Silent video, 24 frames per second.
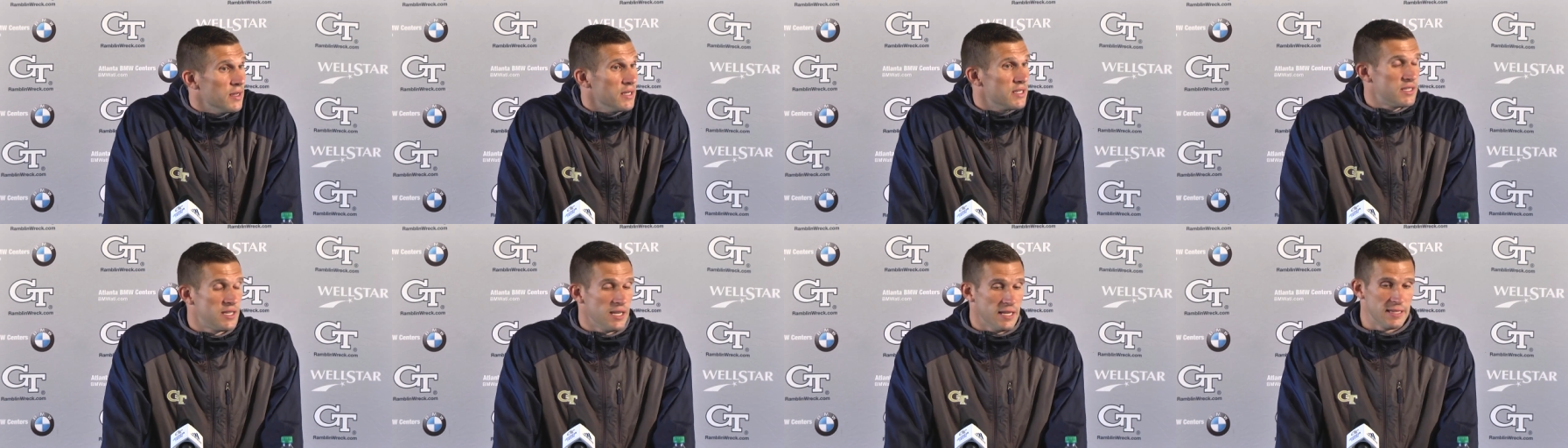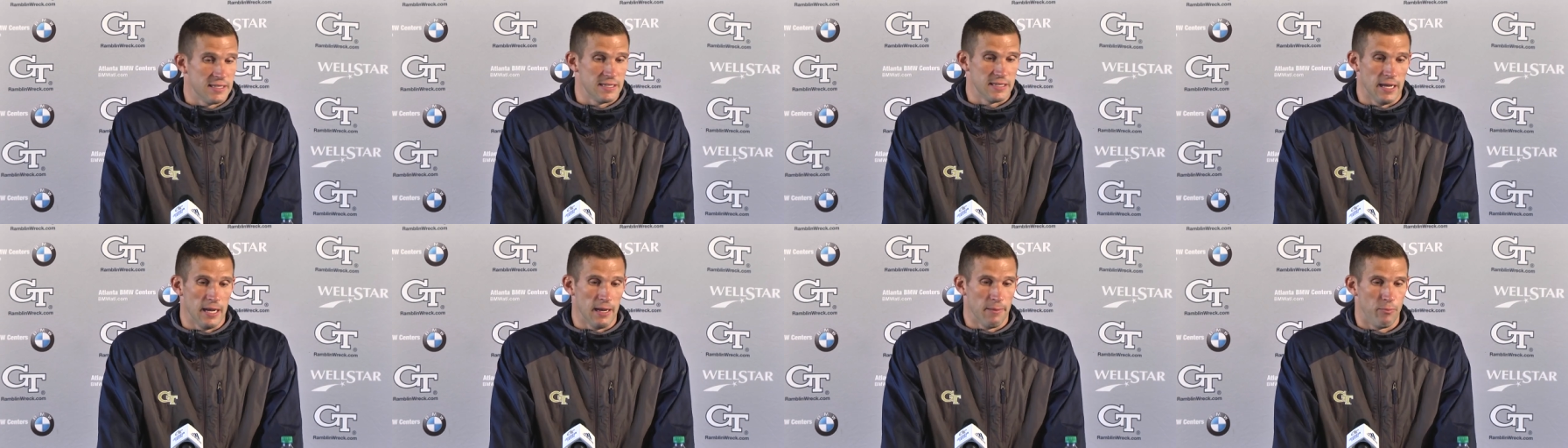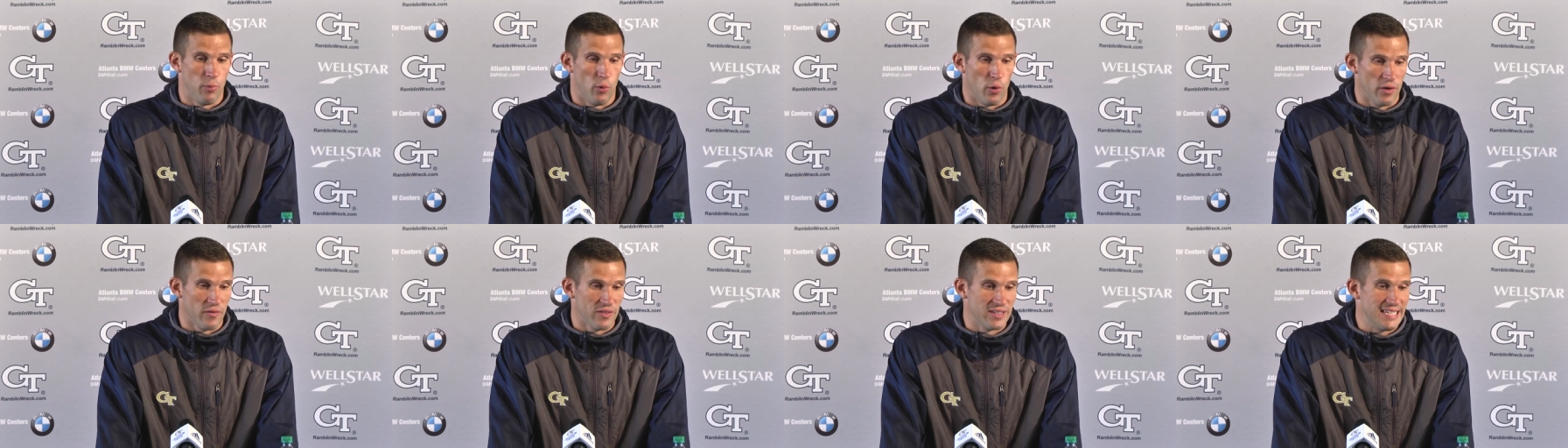It's
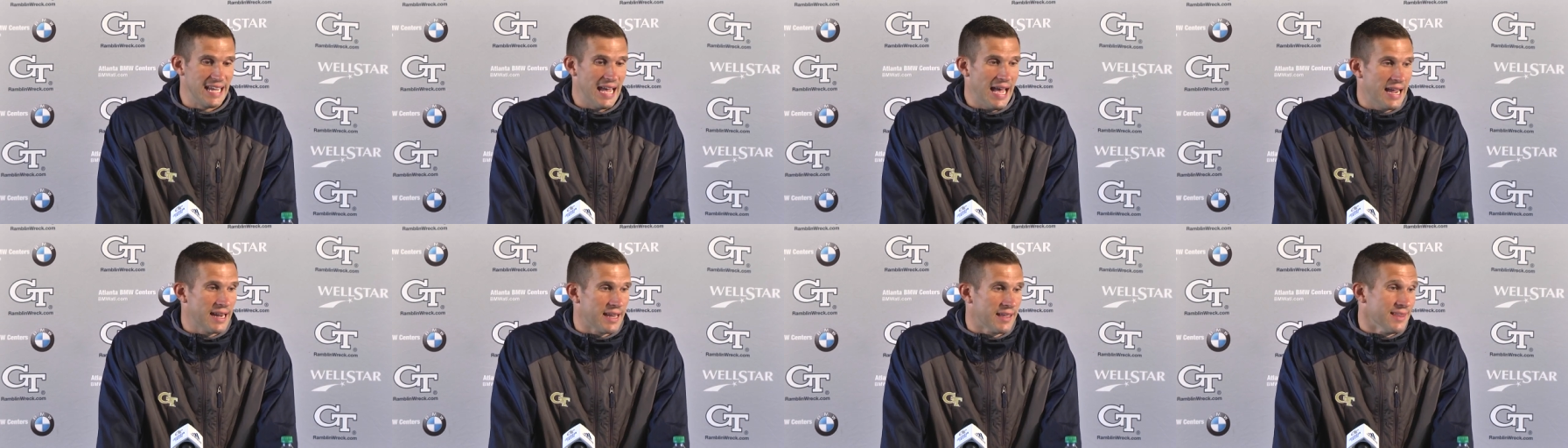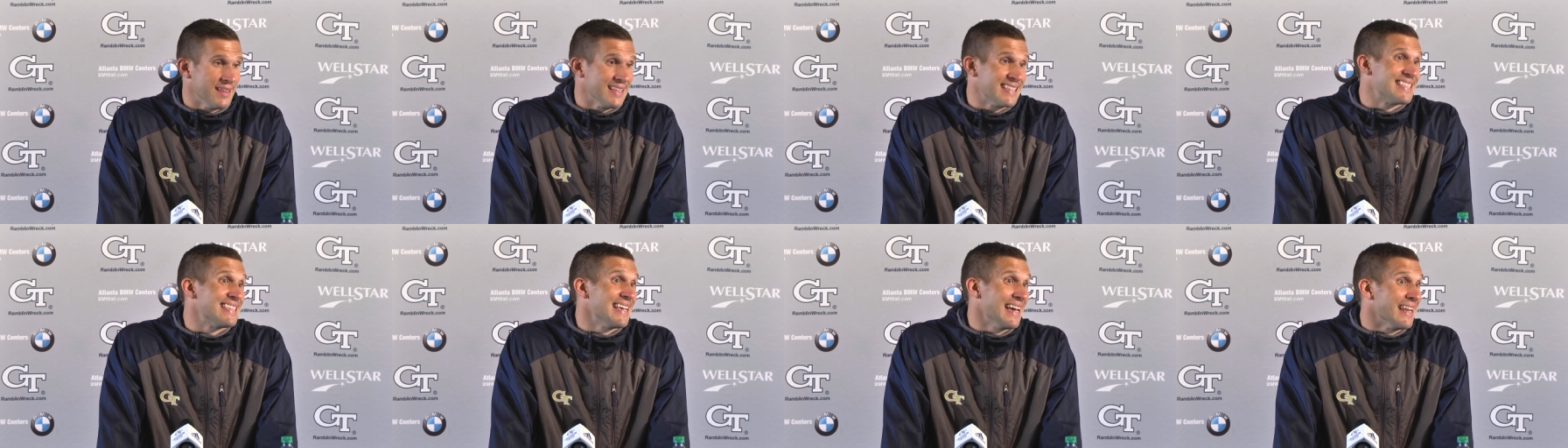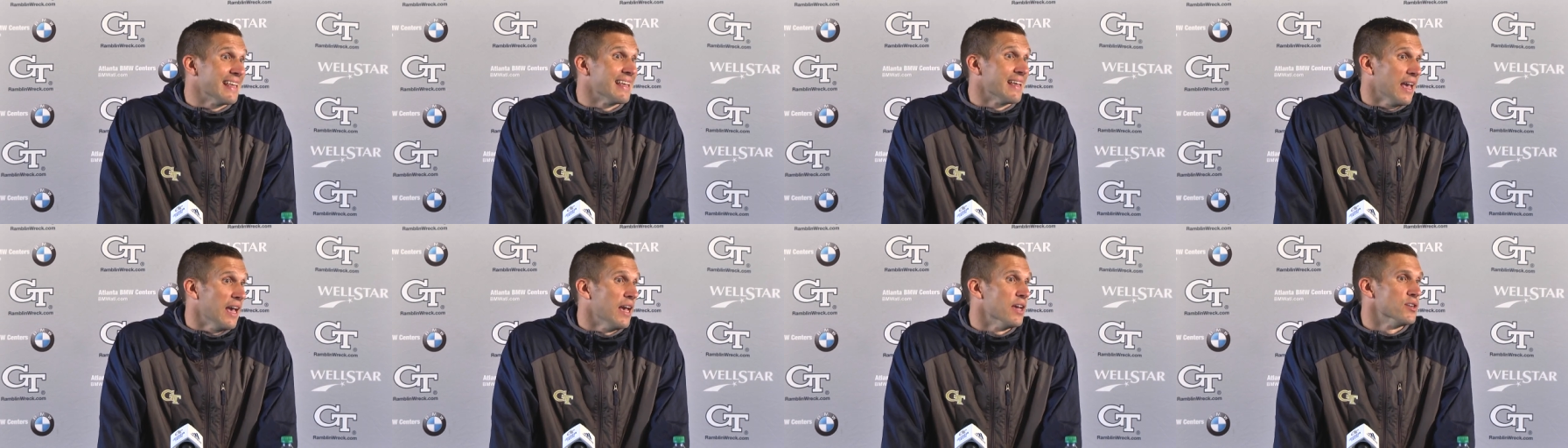point of attack and then
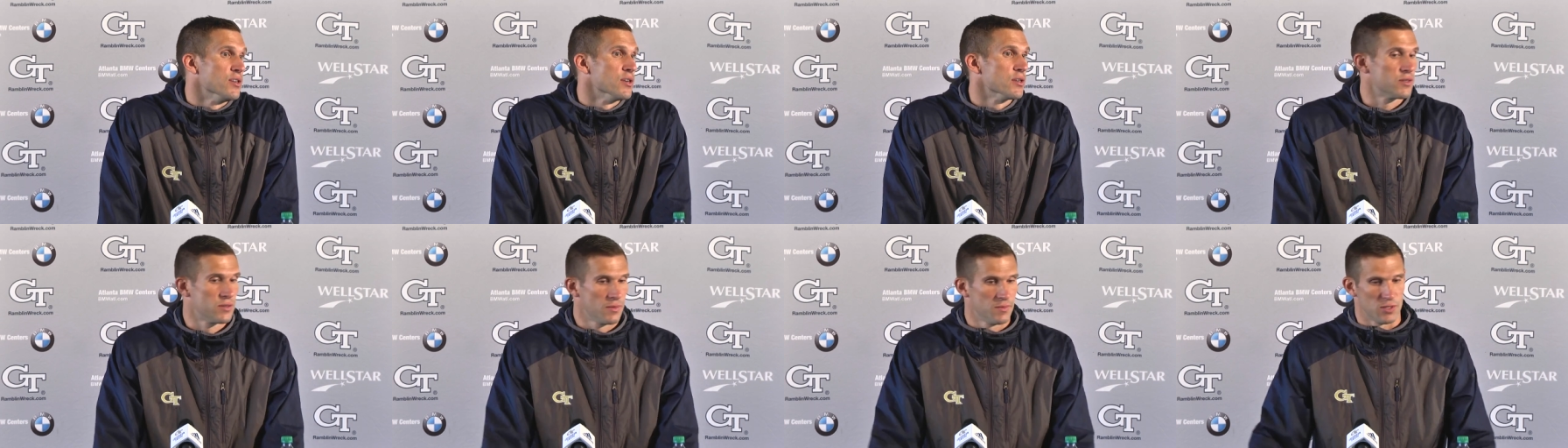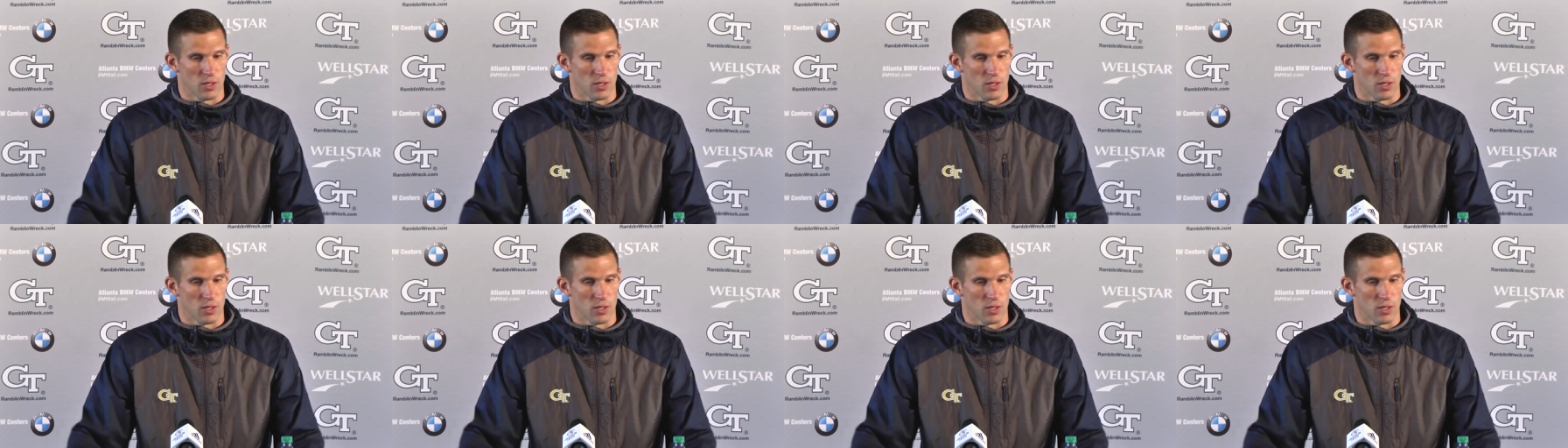setting edges.